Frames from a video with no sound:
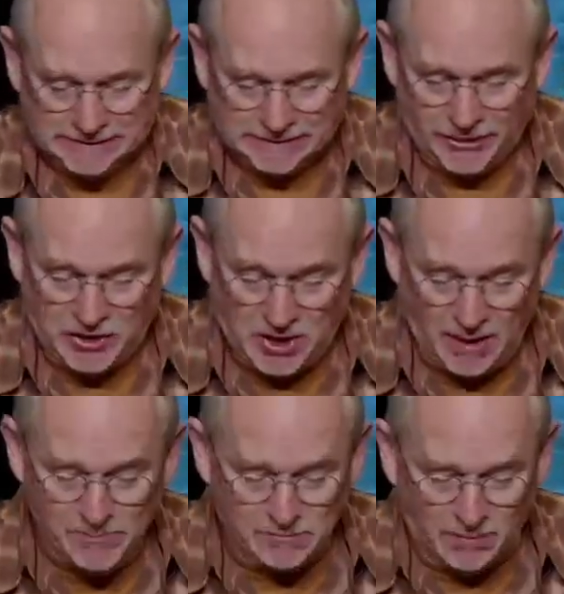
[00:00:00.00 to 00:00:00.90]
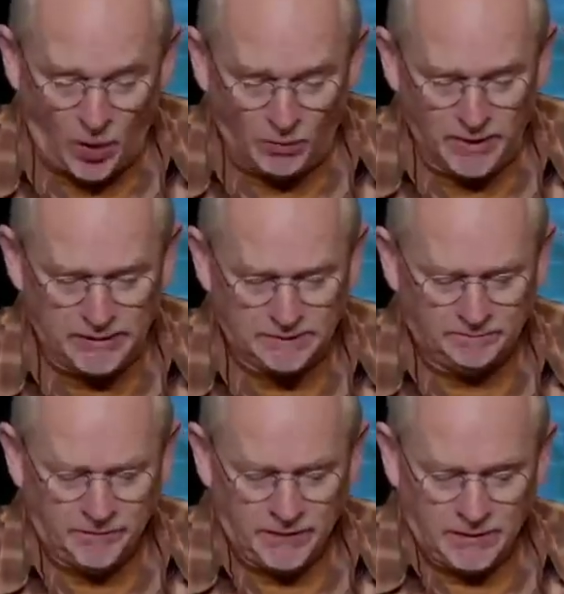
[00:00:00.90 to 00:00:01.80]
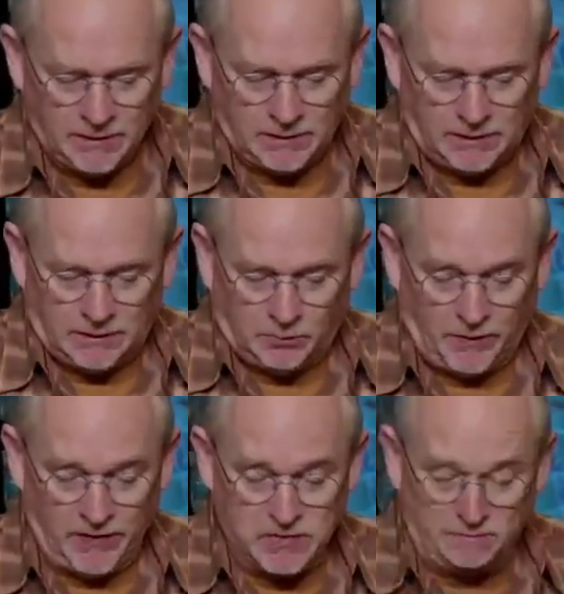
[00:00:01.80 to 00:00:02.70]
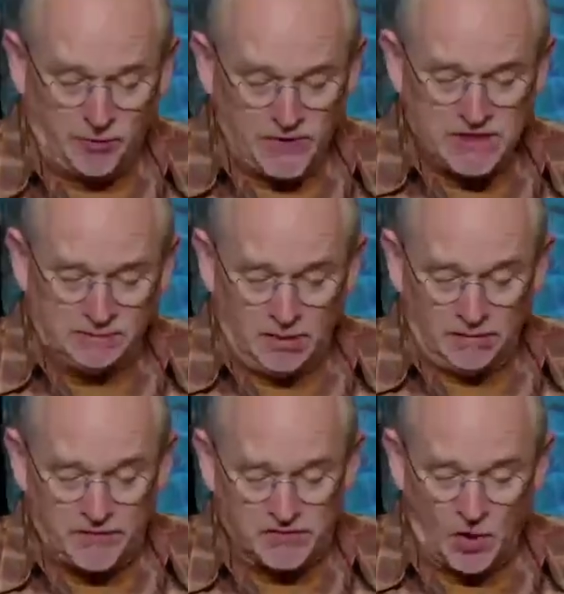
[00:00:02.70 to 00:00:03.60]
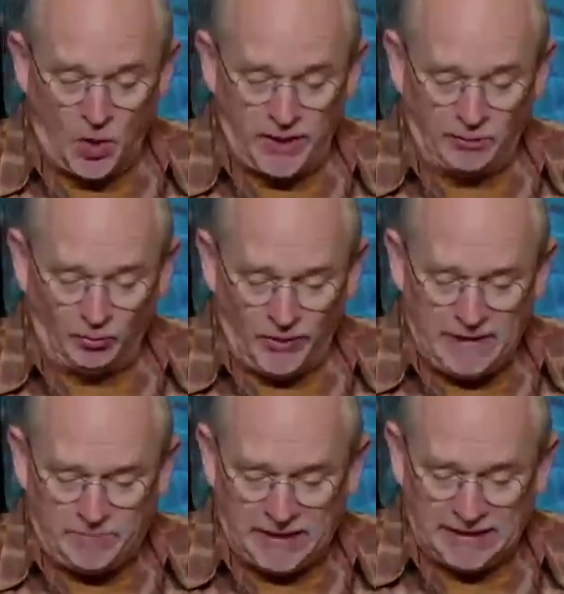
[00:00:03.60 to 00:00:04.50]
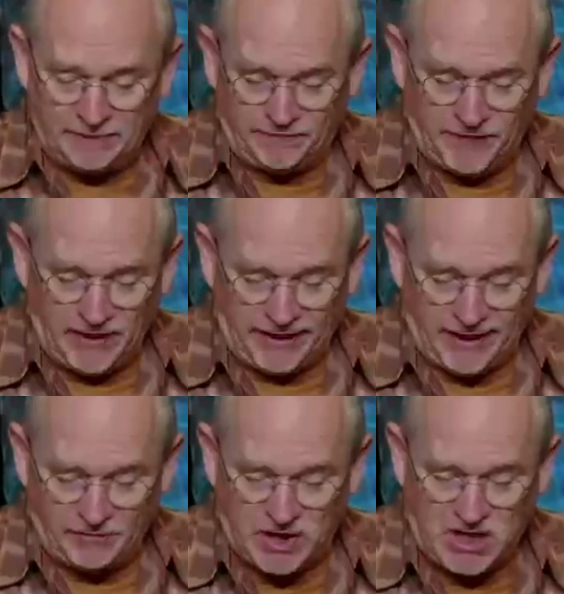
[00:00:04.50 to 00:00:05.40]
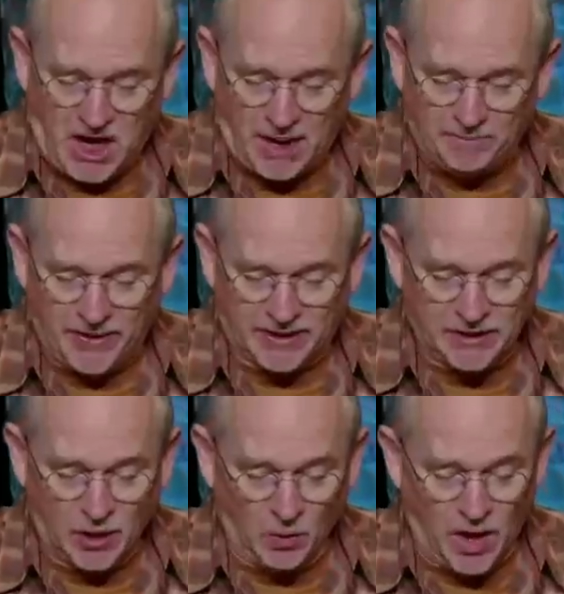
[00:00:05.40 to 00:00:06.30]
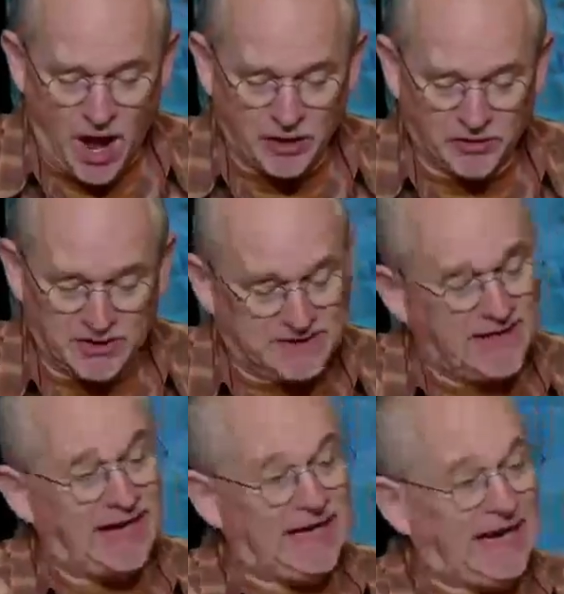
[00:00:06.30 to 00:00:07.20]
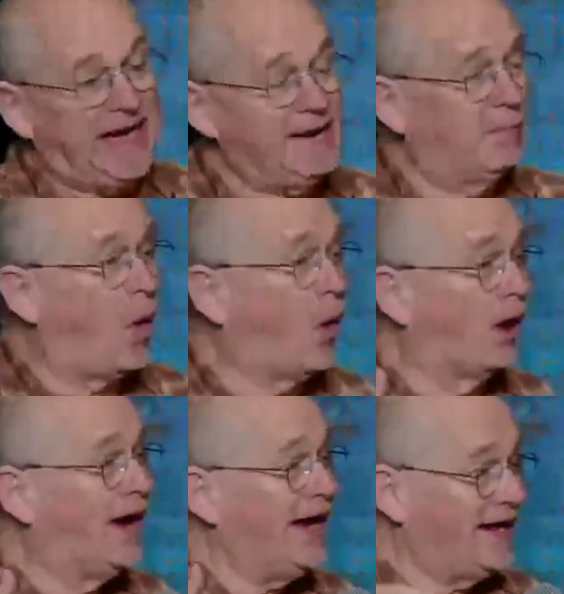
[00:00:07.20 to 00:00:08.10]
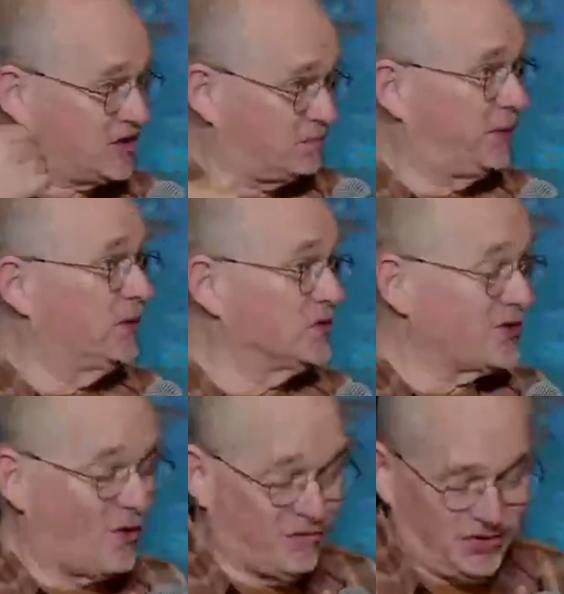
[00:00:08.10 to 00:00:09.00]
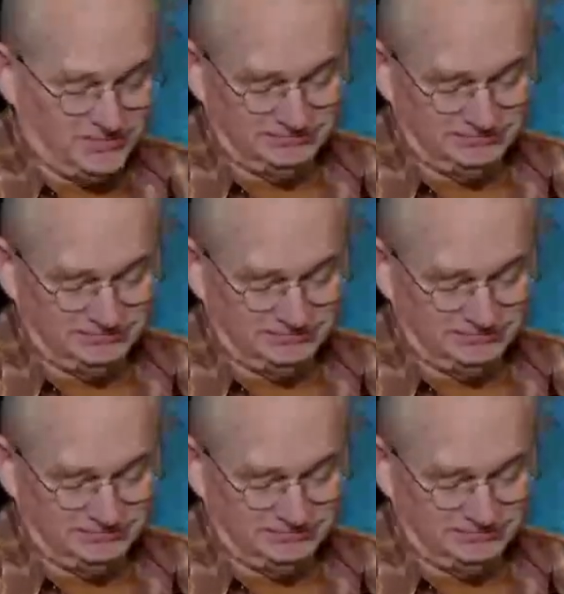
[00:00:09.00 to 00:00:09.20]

There comes a moment when there's a principle of sowing and reaping and the filling of a cup that can no longer contain any more, it spills over.